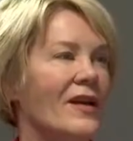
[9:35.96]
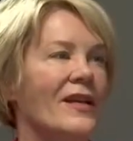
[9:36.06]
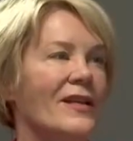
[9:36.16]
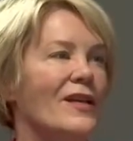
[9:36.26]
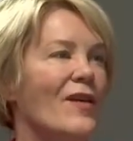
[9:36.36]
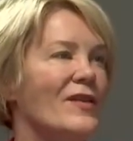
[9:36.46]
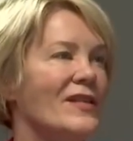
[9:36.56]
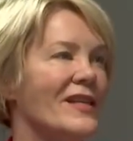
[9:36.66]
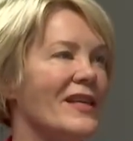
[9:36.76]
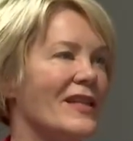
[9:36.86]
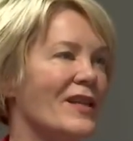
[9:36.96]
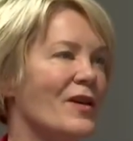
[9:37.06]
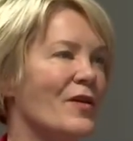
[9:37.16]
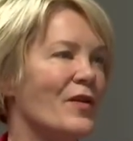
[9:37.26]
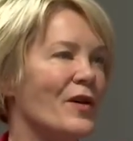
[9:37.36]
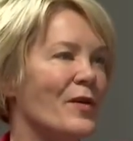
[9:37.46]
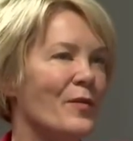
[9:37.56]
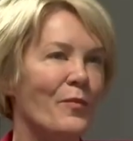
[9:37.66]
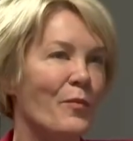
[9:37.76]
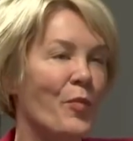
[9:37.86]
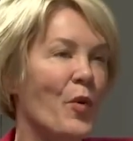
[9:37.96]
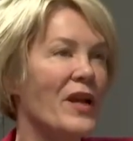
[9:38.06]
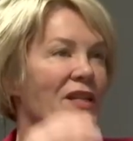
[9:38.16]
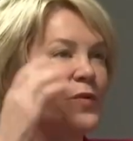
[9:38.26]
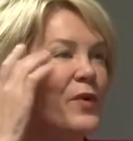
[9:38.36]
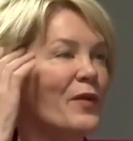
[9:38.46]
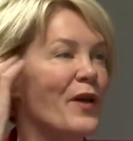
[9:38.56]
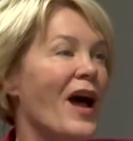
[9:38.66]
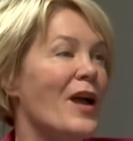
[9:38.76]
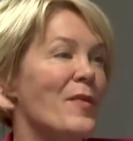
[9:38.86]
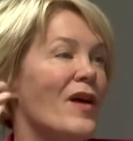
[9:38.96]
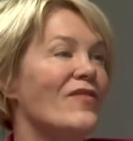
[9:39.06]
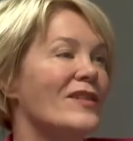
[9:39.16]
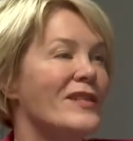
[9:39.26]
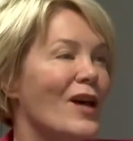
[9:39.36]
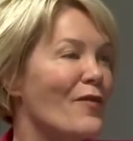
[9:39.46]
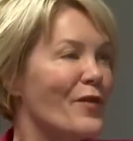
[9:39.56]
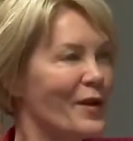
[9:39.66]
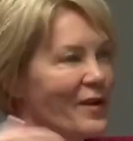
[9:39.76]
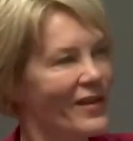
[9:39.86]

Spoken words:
is obviously the point where the IMF itself